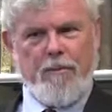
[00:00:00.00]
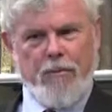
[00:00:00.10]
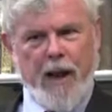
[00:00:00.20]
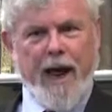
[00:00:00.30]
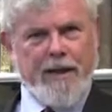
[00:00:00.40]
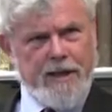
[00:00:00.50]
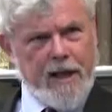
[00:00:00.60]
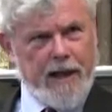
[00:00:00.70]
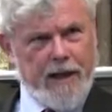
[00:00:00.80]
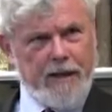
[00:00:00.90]
black
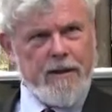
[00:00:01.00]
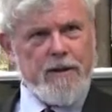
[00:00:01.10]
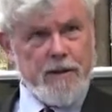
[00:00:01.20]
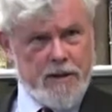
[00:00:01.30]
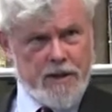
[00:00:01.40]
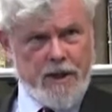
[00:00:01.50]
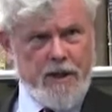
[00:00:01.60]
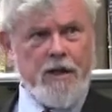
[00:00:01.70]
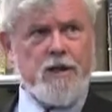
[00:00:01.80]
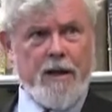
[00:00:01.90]
dialect because this kid
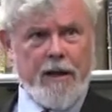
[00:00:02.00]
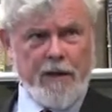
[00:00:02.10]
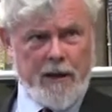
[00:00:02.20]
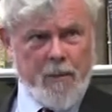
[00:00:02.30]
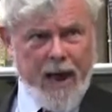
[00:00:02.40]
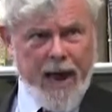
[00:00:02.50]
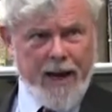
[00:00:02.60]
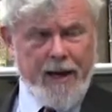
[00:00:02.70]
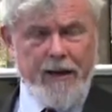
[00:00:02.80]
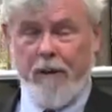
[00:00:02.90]
is clearly
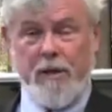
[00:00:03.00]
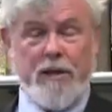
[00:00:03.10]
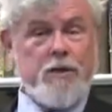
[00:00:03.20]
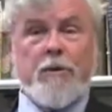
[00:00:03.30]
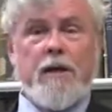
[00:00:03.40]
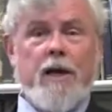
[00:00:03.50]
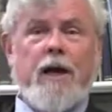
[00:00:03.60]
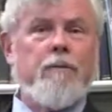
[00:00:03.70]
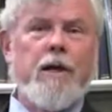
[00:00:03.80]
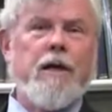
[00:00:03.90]
black. Right. I mean, he's a real
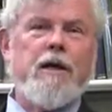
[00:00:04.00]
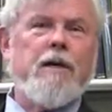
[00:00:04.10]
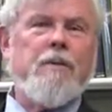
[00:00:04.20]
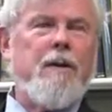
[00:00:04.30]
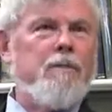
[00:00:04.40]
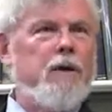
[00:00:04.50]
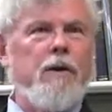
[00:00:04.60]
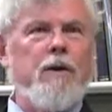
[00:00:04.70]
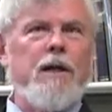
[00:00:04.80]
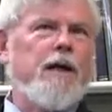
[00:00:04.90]
kid. We can look him up. You
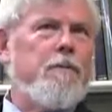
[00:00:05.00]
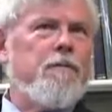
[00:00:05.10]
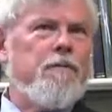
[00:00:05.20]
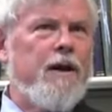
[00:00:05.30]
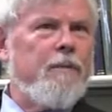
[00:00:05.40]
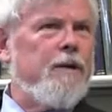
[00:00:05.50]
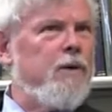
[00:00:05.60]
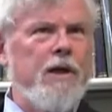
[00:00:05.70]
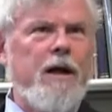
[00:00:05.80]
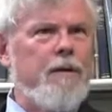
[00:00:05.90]
know, we can look up the family.
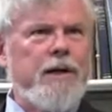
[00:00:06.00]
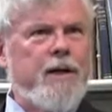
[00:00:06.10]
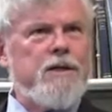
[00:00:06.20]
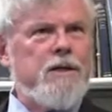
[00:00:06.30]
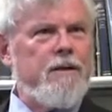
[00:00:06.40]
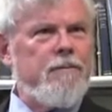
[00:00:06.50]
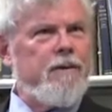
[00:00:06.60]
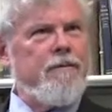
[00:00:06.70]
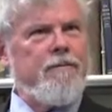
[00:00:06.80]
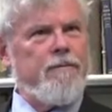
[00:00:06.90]
We know how many kids in
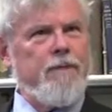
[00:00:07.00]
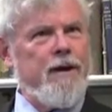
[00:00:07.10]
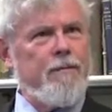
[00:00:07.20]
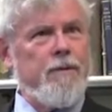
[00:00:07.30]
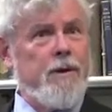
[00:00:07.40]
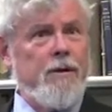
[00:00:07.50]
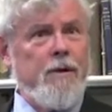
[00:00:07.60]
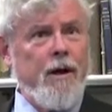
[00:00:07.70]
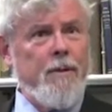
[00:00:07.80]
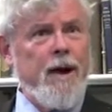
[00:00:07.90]
the right. family. We know
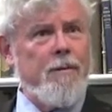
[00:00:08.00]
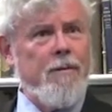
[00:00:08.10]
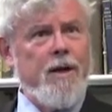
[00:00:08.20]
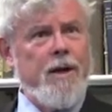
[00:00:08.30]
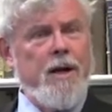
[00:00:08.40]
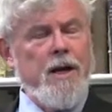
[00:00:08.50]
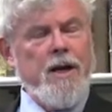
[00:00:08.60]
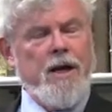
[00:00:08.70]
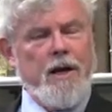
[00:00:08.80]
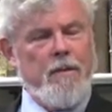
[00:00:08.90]
all about him.
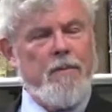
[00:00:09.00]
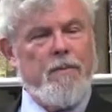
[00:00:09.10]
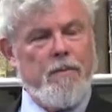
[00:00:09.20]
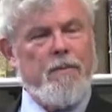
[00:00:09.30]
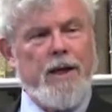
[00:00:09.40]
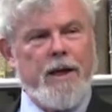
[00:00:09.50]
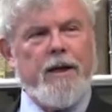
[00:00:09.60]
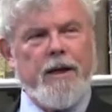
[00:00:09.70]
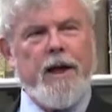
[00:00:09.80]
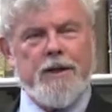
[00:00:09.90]
Um, but
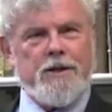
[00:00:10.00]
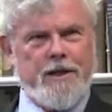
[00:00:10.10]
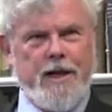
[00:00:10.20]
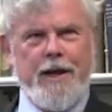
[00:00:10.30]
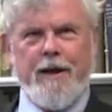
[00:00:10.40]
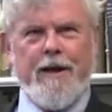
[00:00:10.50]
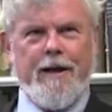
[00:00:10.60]
yes, he,